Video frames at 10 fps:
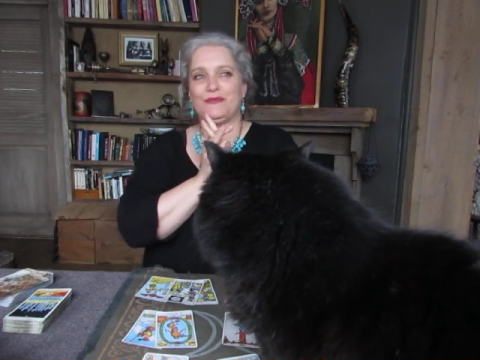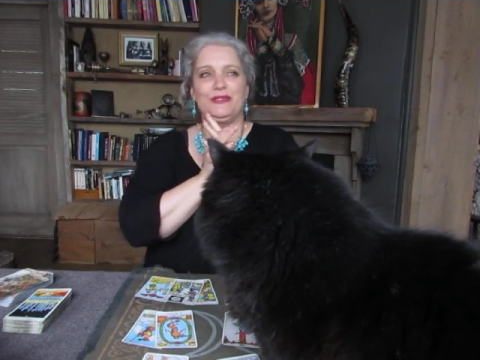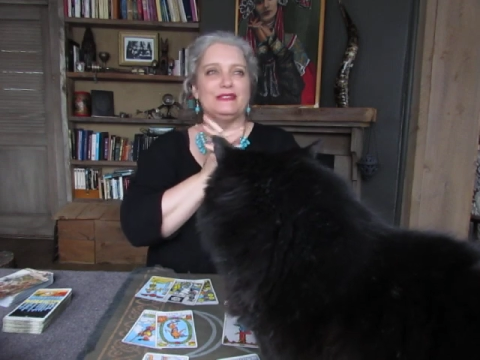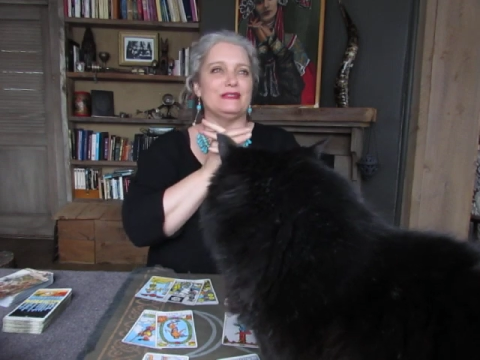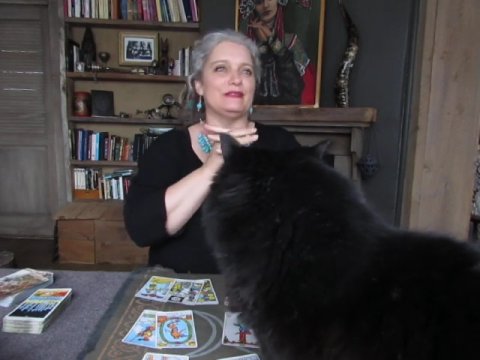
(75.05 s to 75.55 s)

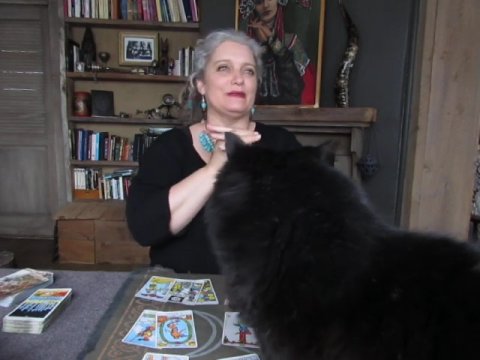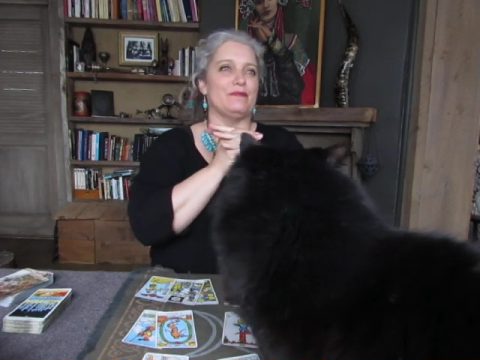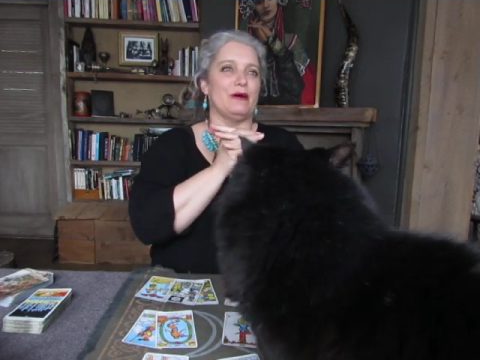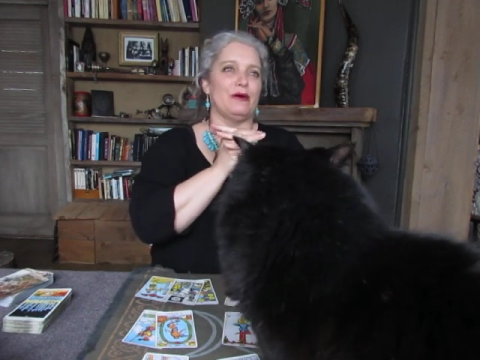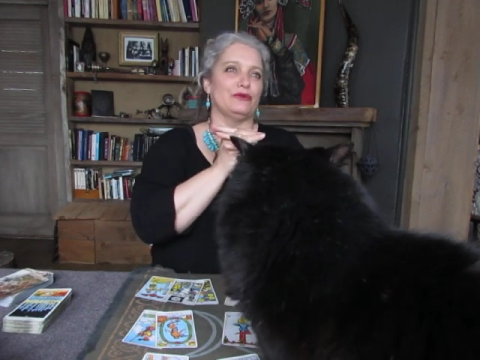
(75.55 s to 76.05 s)
this is
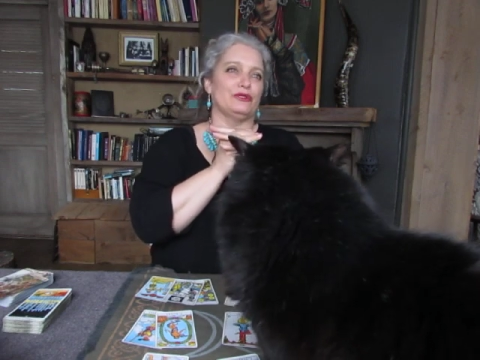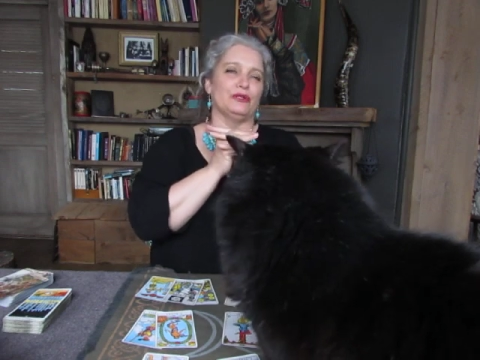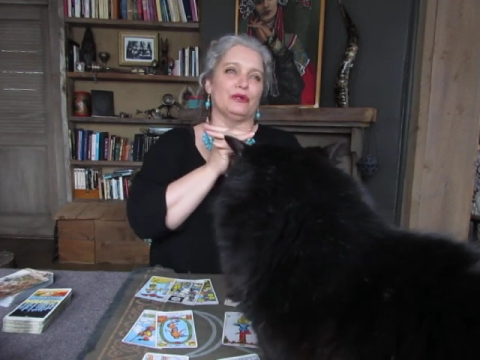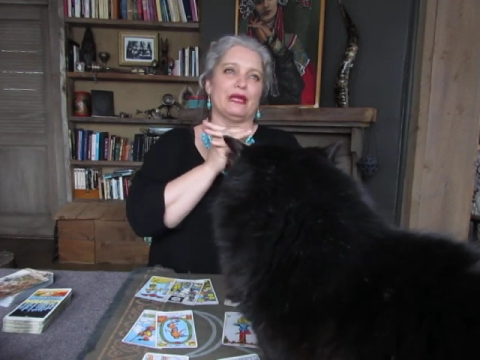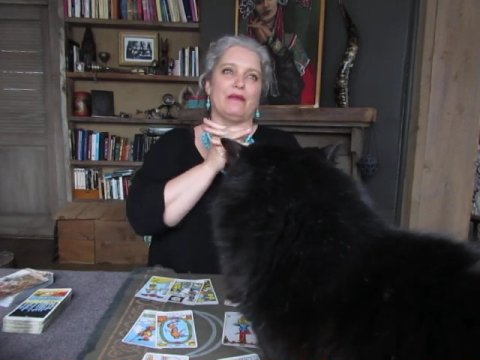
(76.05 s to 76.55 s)
about
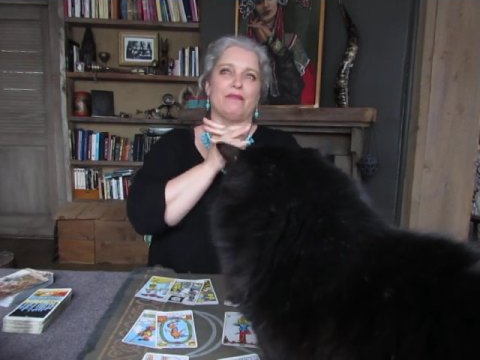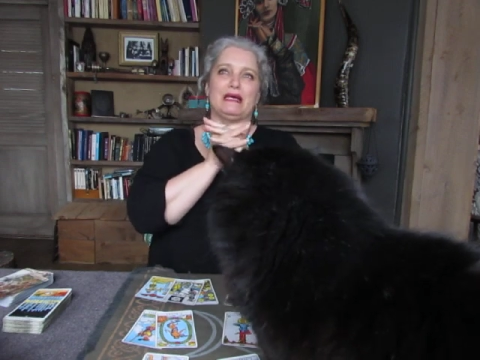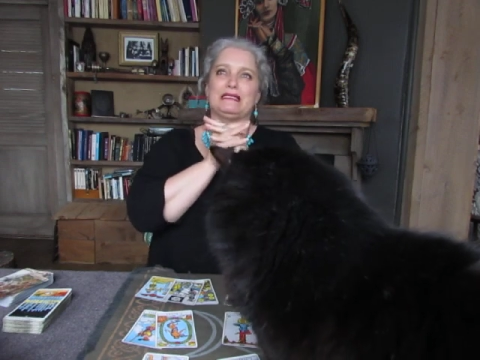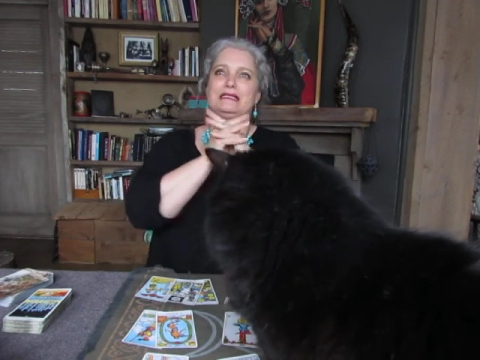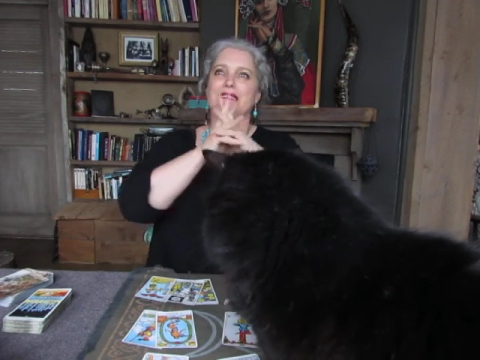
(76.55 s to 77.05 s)
your
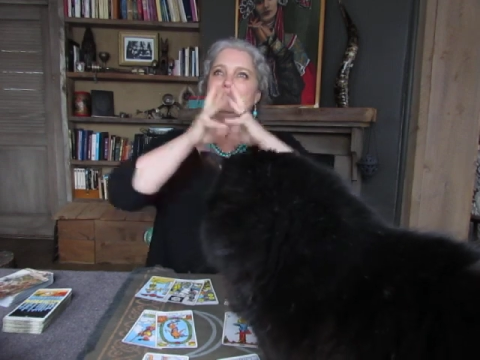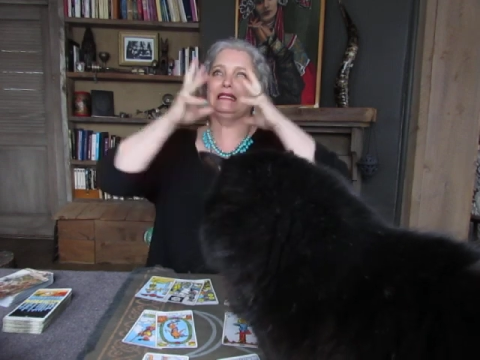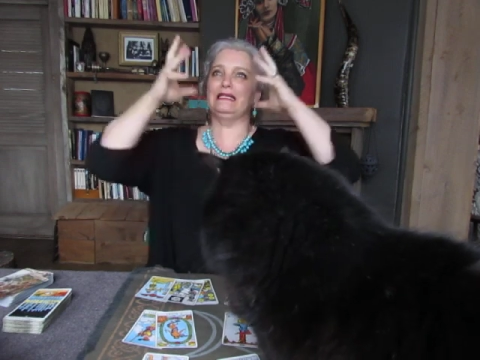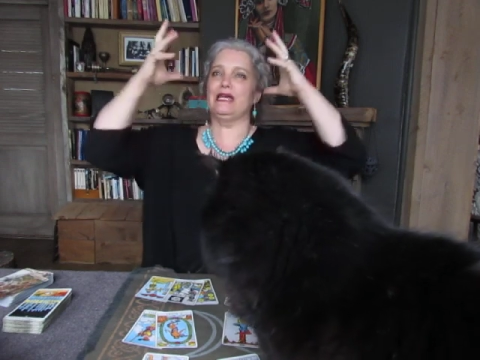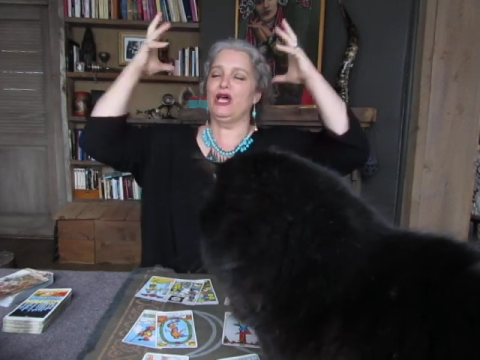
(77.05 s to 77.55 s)

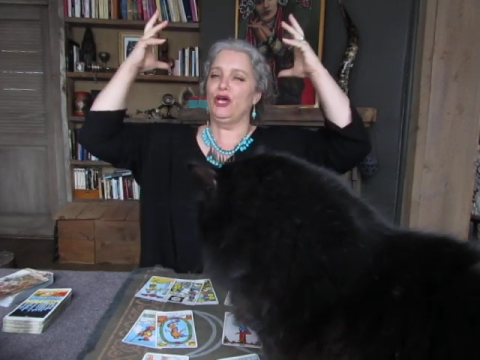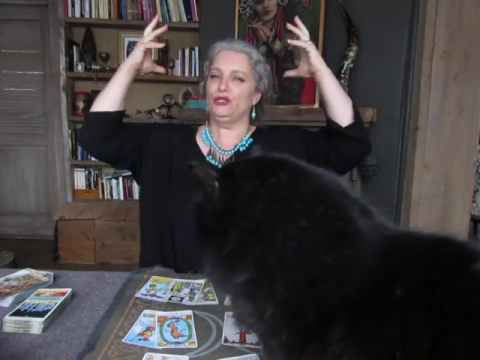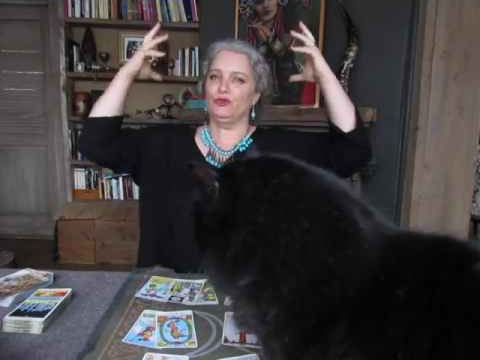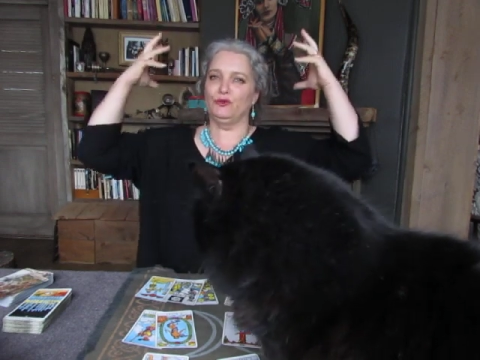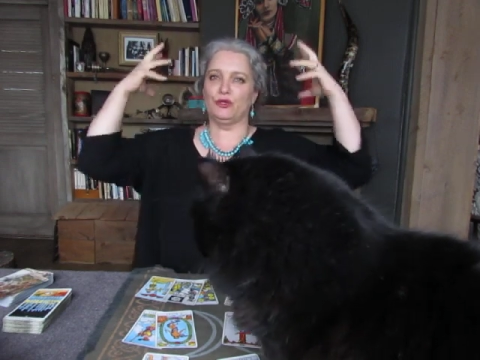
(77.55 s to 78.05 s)
capacity
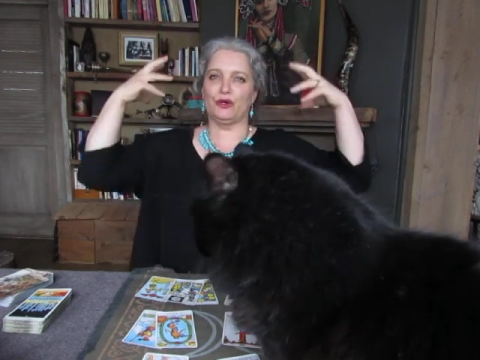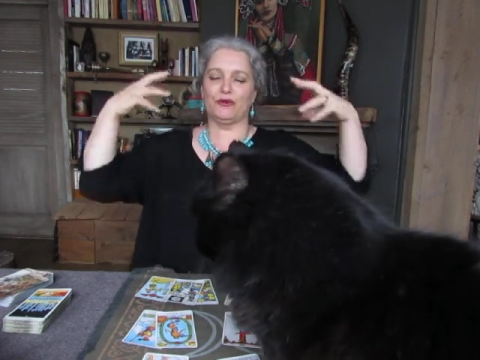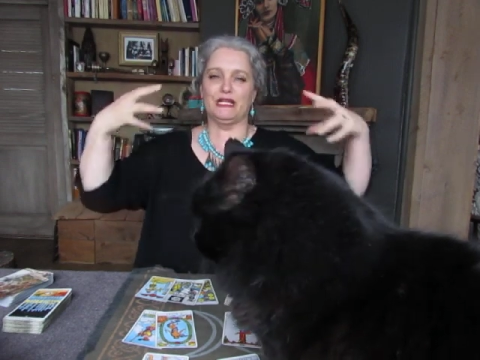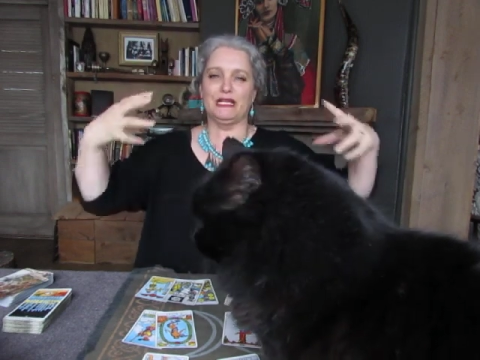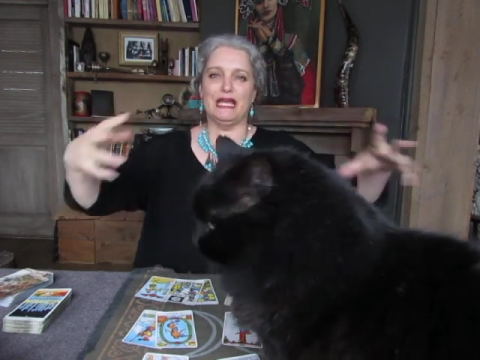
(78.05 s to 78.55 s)
to
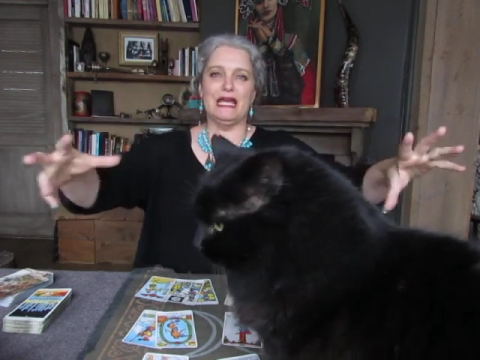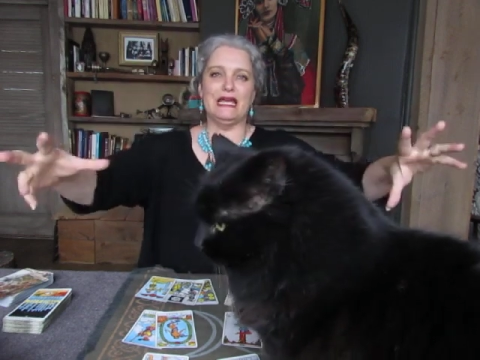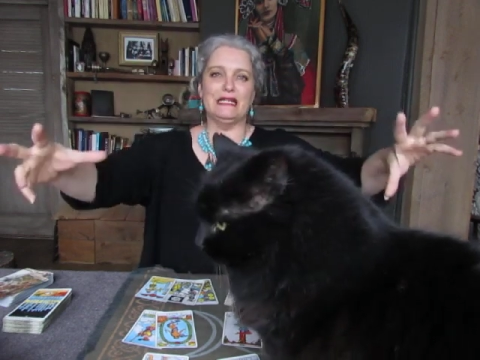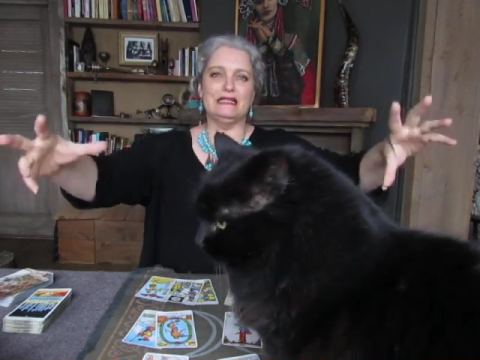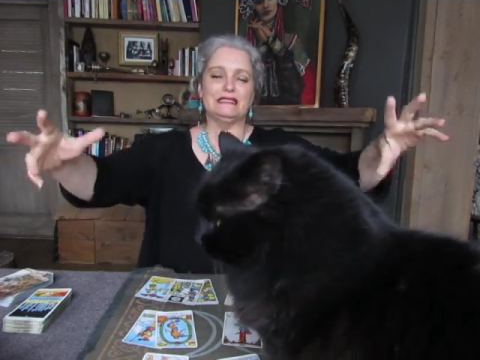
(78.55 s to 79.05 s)

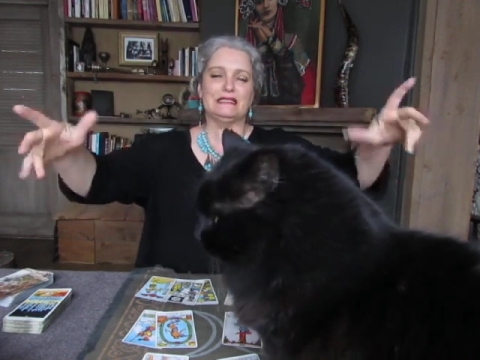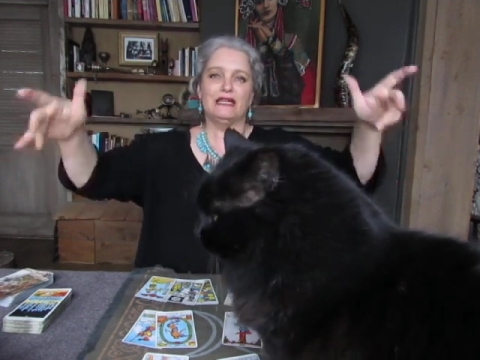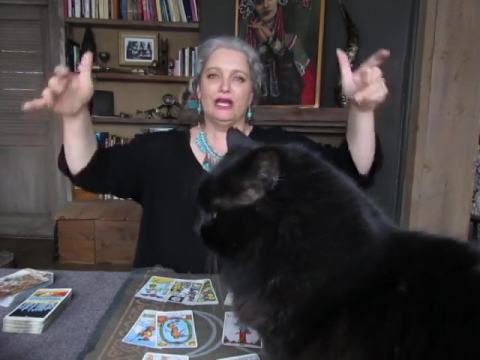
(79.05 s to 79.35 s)
create